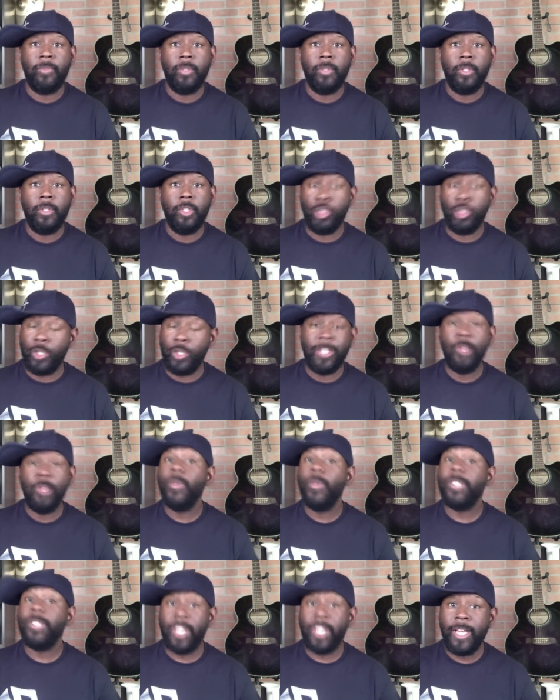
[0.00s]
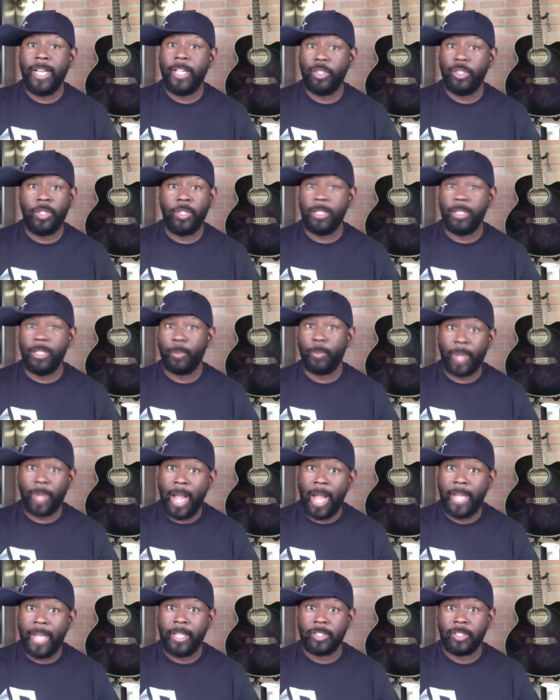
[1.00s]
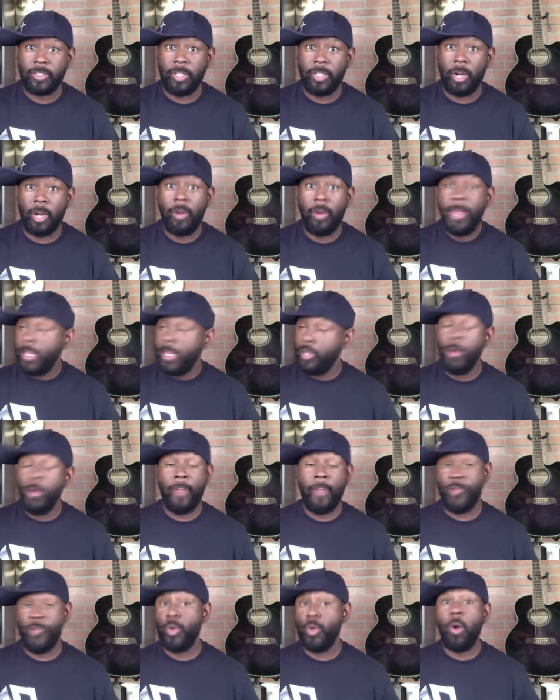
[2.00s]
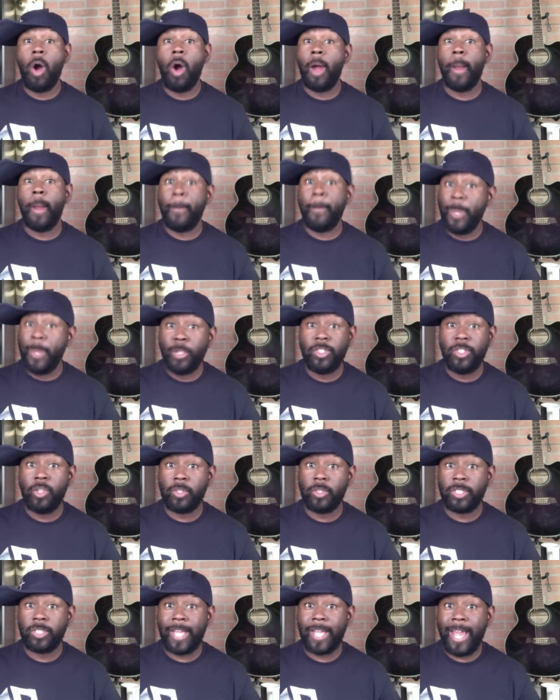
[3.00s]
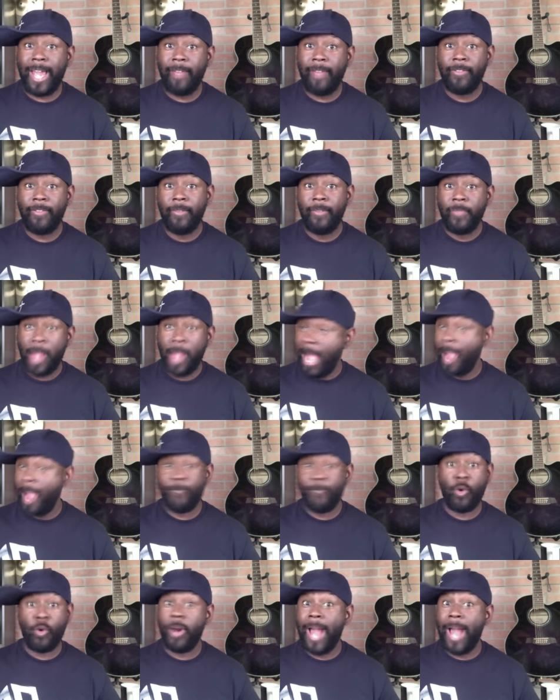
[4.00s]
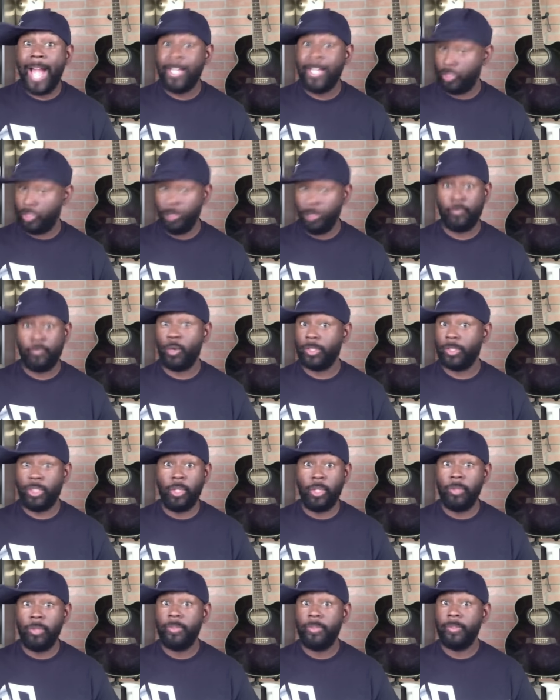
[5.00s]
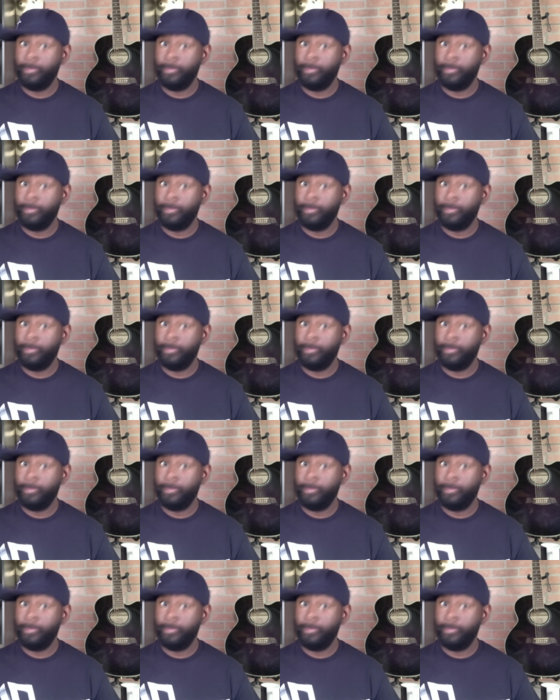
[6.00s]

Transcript: You treat them with dignity. You treat them with kindness. You know, you if you go on abusing your slave, eye for an eye, two for two.